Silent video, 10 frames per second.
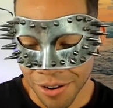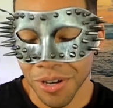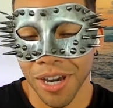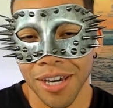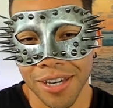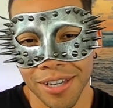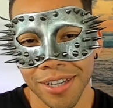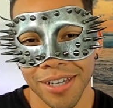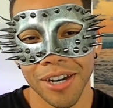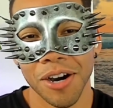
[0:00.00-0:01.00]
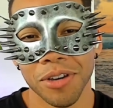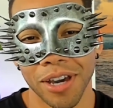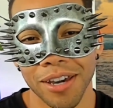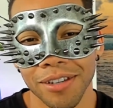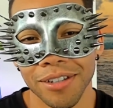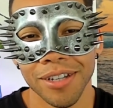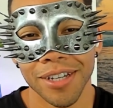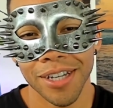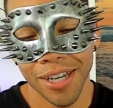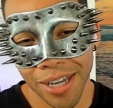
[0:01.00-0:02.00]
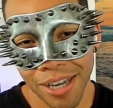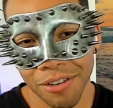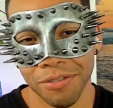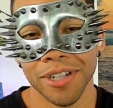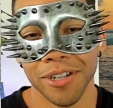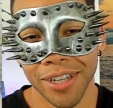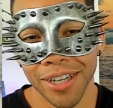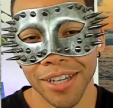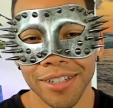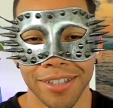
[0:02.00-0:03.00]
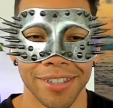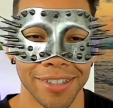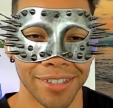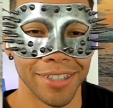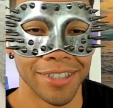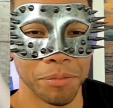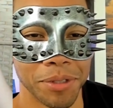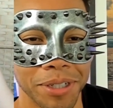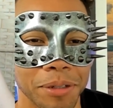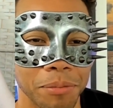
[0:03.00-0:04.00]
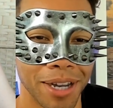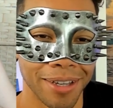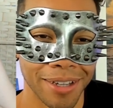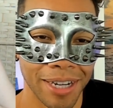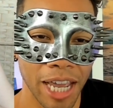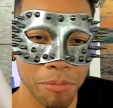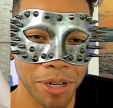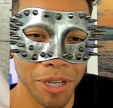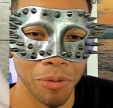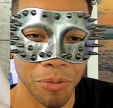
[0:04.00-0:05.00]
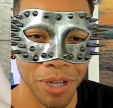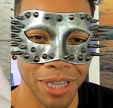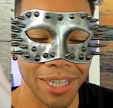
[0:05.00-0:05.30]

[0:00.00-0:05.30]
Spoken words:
Okay, okay. If one of your kids did something to somebody and came to you and they